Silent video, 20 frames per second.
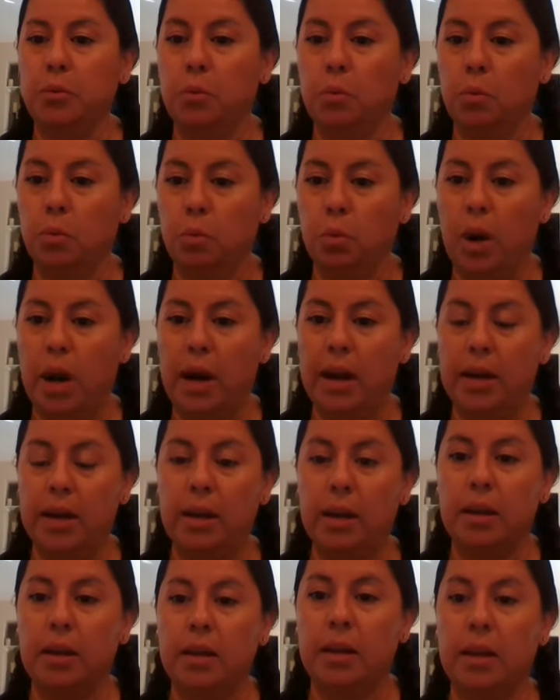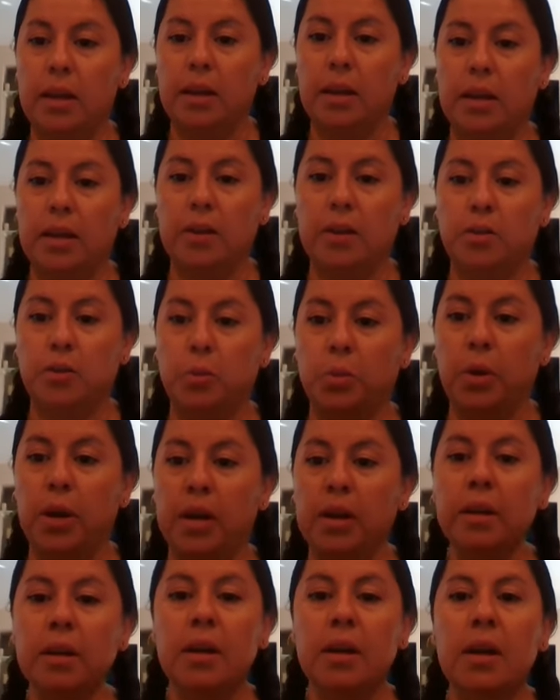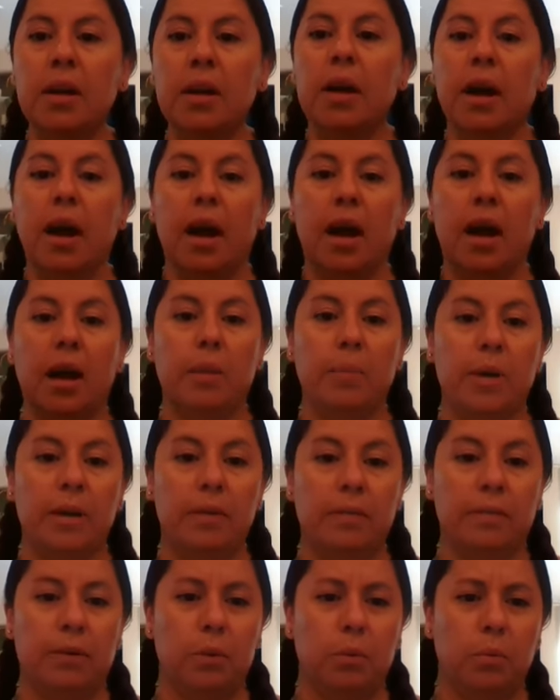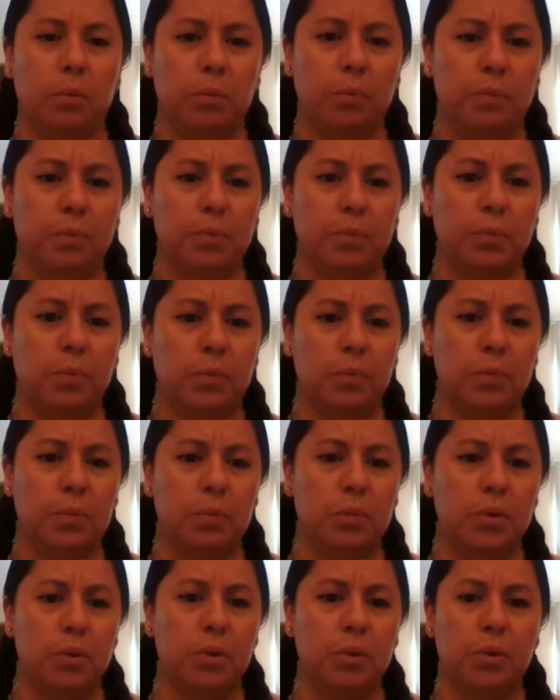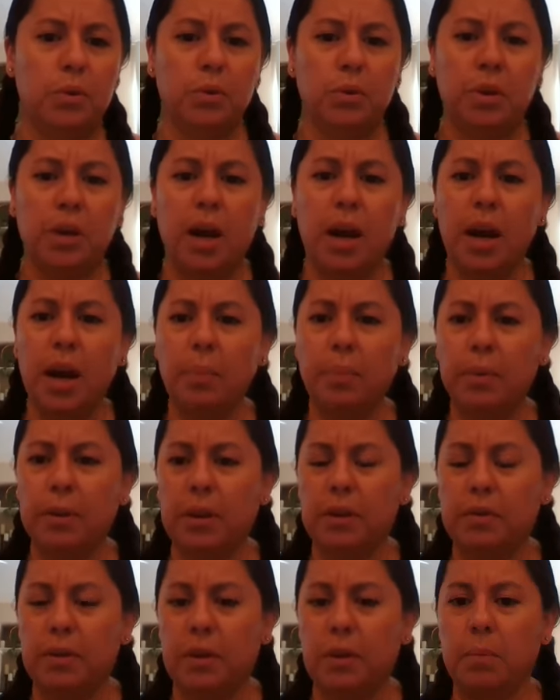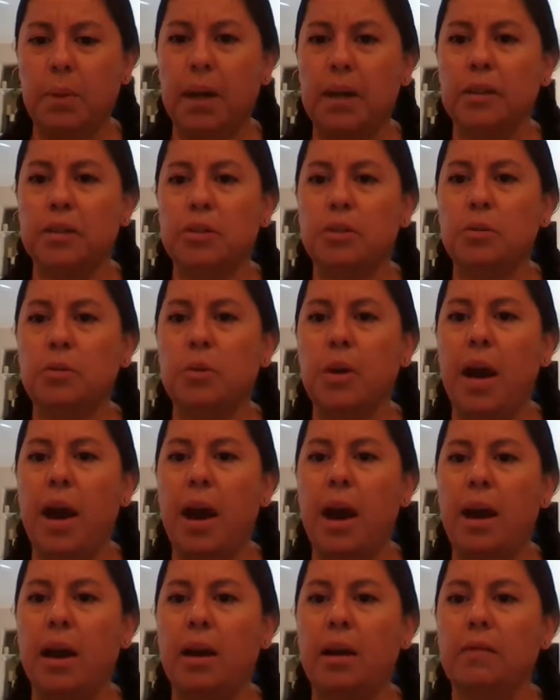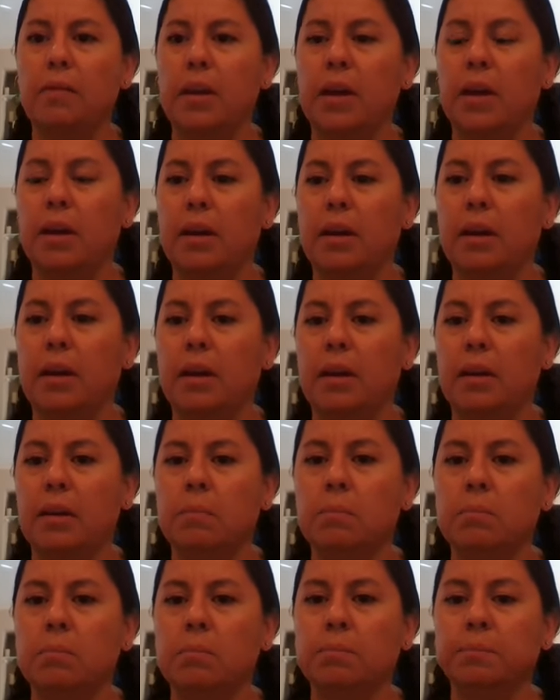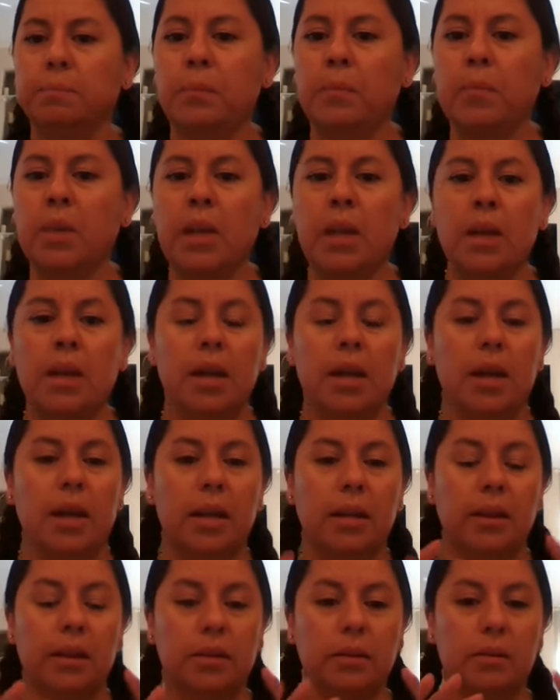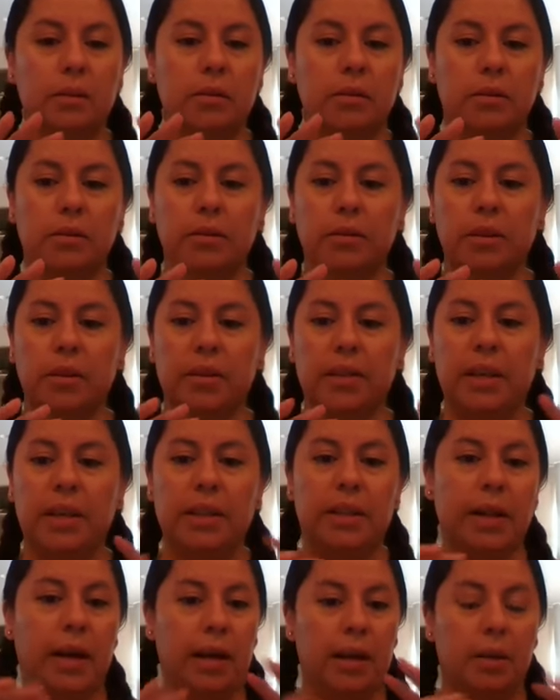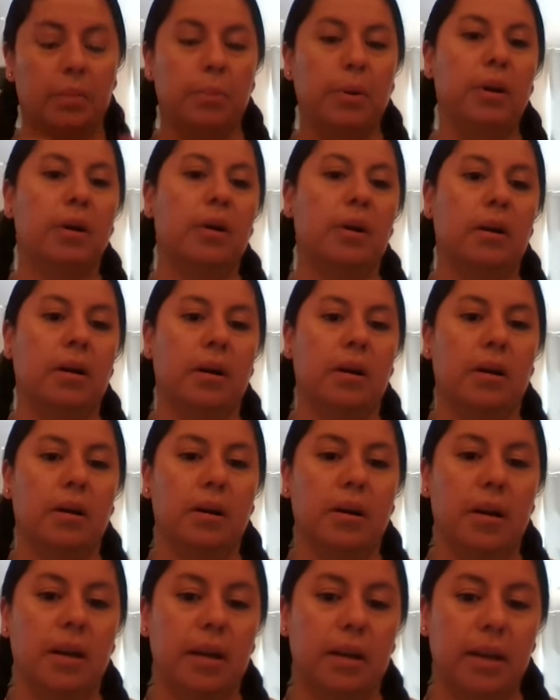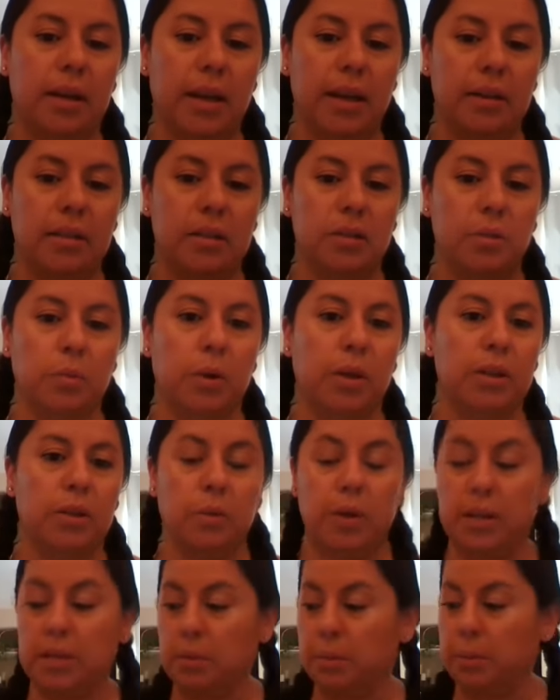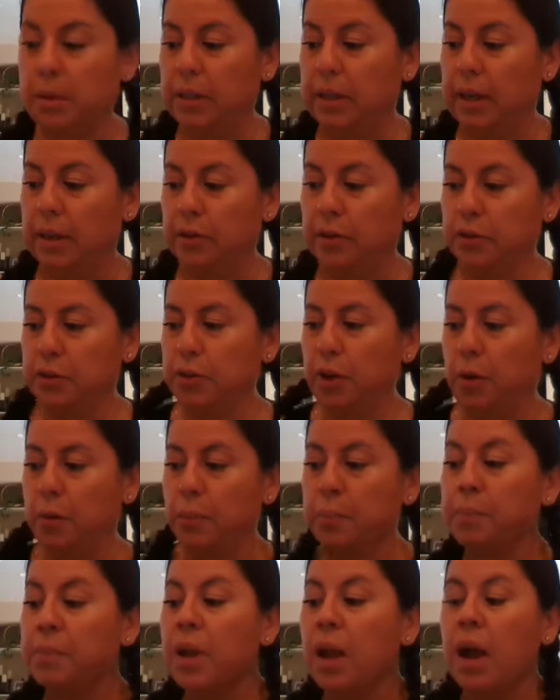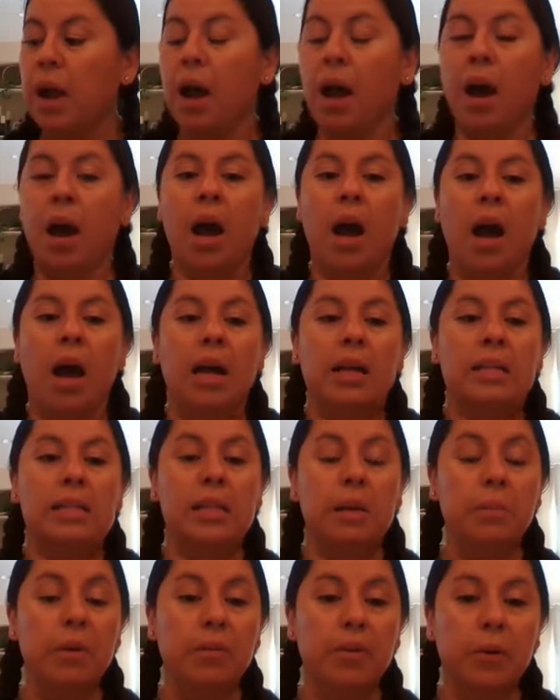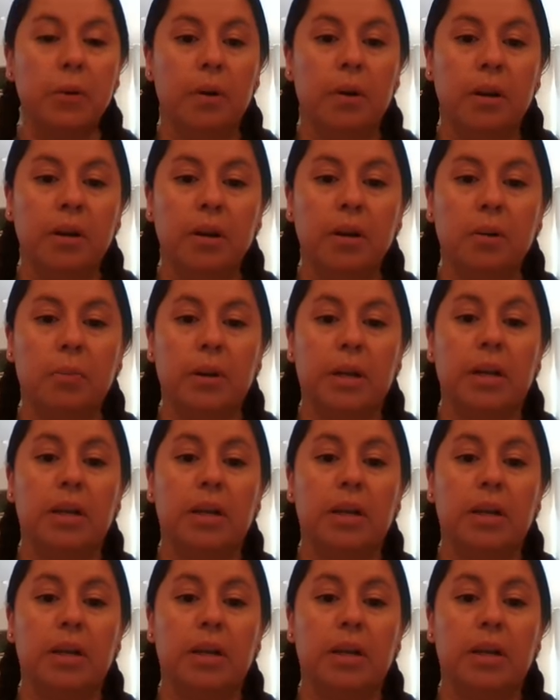why each one. And for a couple of them, I do have a little thing that I could put on in case you want the recipe later. So some of you are on here because